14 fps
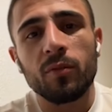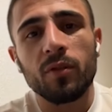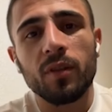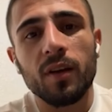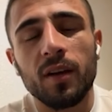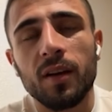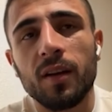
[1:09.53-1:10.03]
with
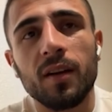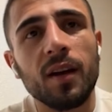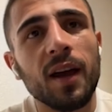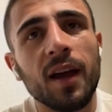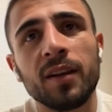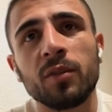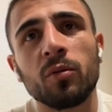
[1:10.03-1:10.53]

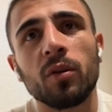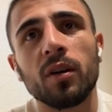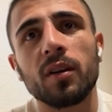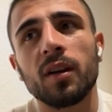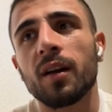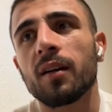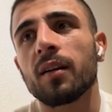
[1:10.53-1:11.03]

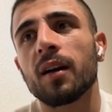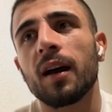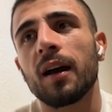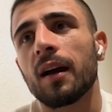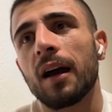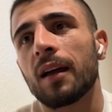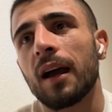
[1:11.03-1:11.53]
anyone. Yeah,
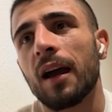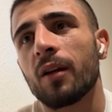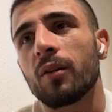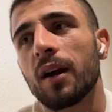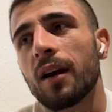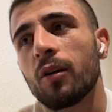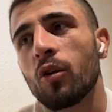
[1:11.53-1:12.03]

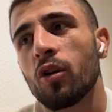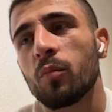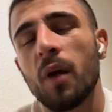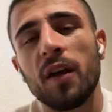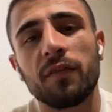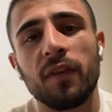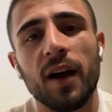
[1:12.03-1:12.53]
all
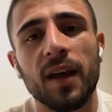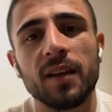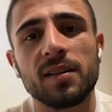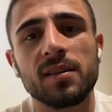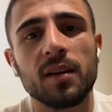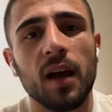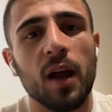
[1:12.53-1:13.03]
my
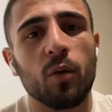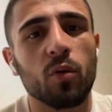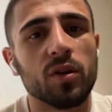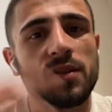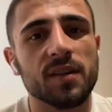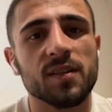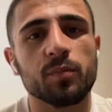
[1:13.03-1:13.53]
fights, I
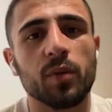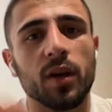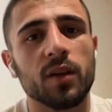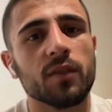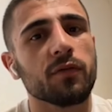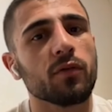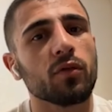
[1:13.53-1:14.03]
was
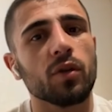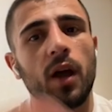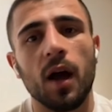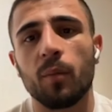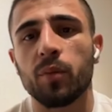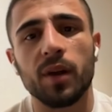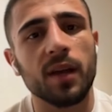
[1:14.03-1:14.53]
respectful,
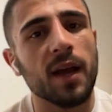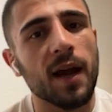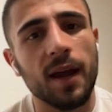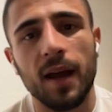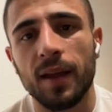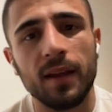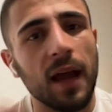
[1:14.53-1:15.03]
humble
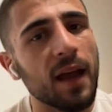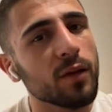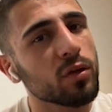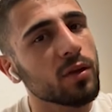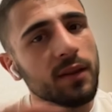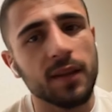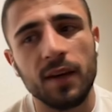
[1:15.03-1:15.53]
guy. I
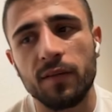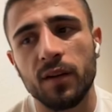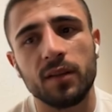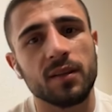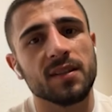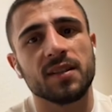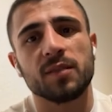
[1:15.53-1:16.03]
never
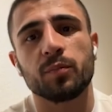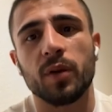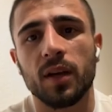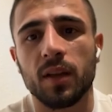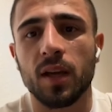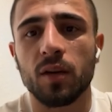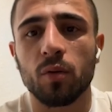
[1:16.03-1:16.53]

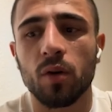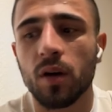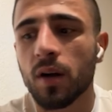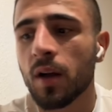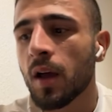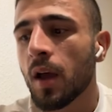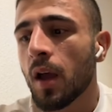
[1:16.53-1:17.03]
disrespect
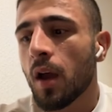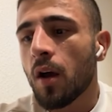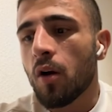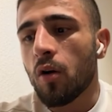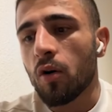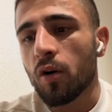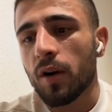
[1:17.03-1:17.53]
anyone
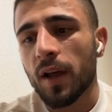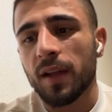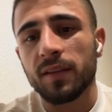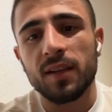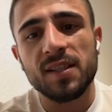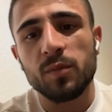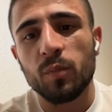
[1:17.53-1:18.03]
or
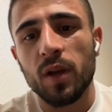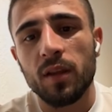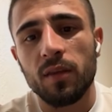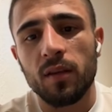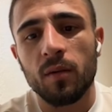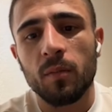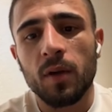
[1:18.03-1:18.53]

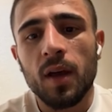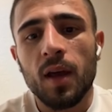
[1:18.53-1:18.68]
underestimate them.